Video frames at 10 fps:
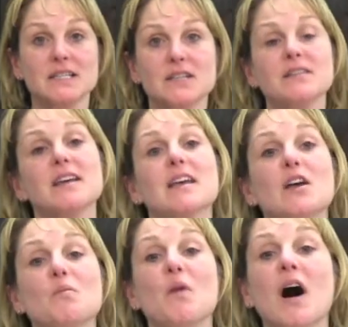season.
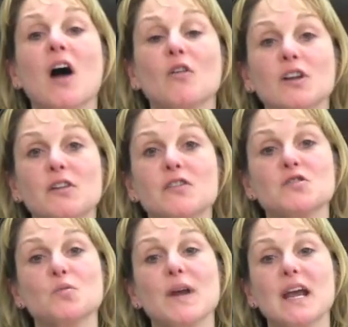Uh, earlier
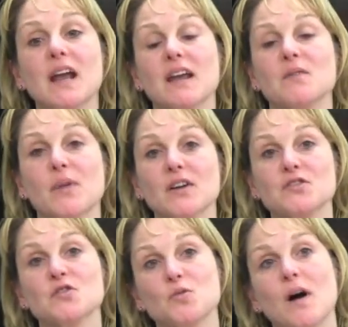this week in
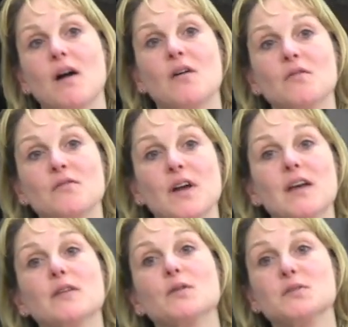Parcel 12,
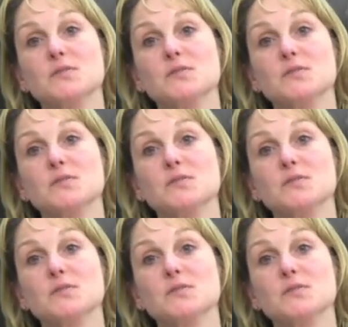there were